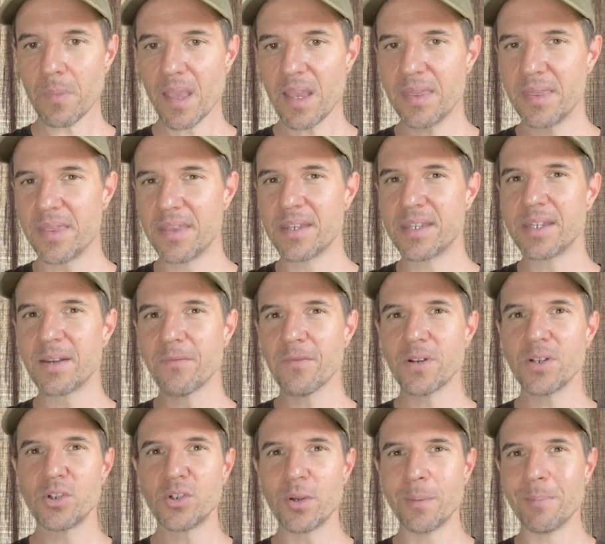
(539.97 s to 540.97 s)
the
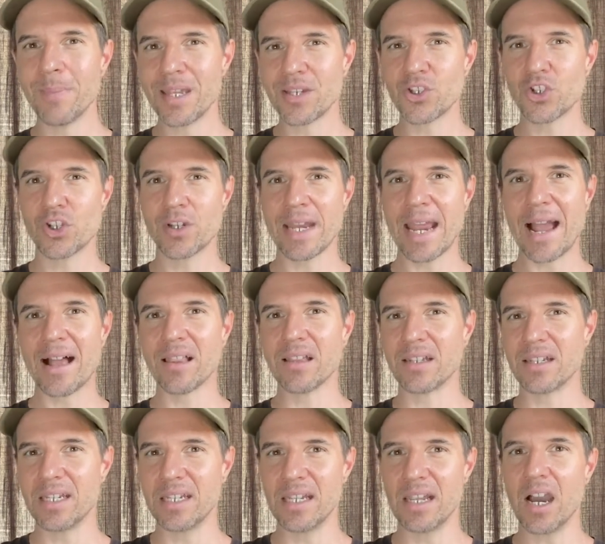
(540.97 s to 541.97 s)
different
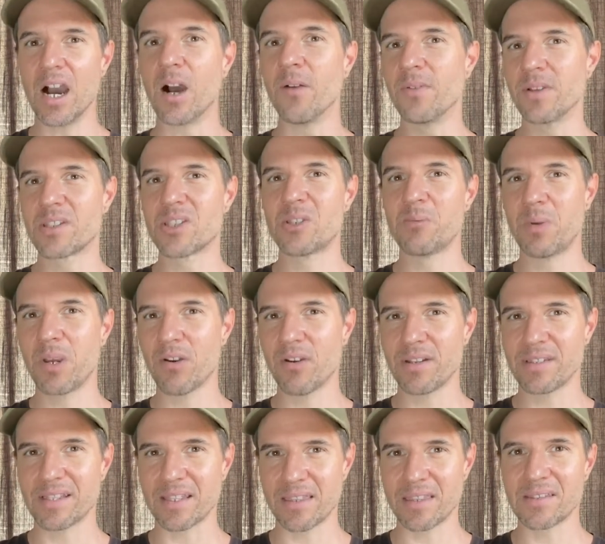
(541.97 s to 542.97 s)
dimensionality of
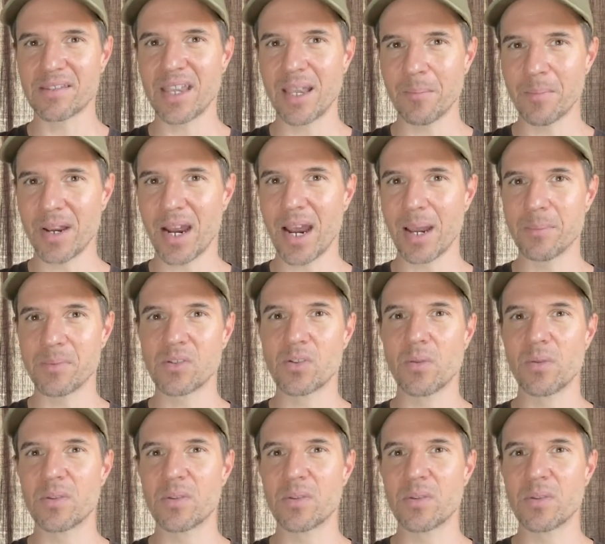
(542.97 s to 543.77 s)
experience at the same time. So the